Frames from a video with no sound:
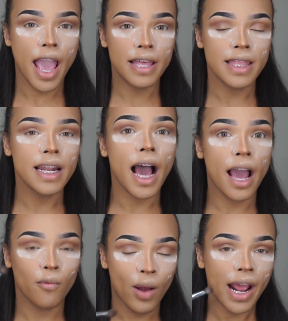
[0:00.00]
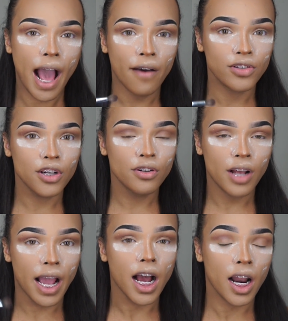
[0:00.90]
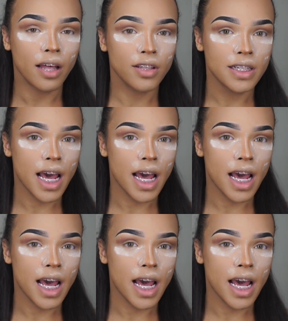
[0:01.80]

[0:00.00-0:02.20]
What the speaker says: And then right after I got out the